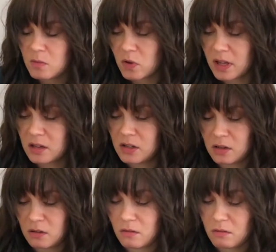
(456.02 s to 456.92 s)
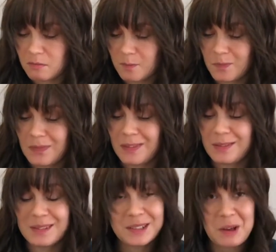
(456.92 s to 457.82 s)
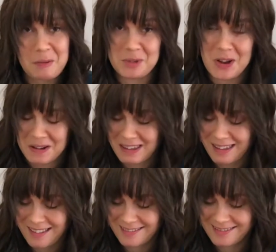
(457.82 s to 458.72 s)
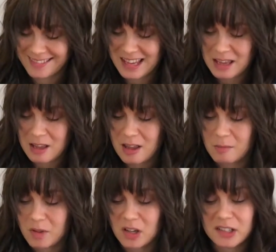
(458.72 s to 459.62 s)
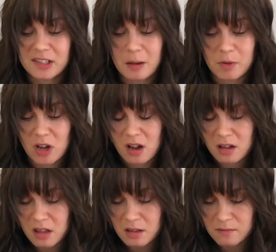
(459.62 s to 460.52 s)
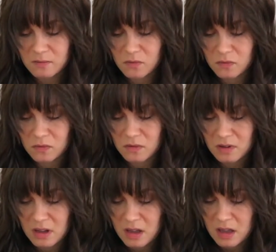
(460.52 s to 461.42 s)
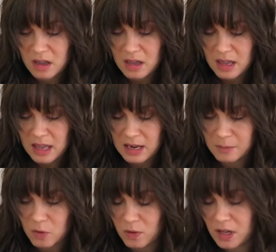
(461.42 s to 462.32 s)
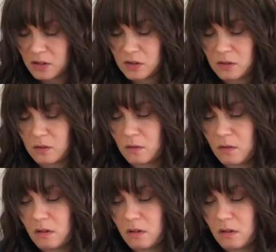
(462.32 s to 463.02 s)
going to stop talking. I'm going to stop talking, and I'm going to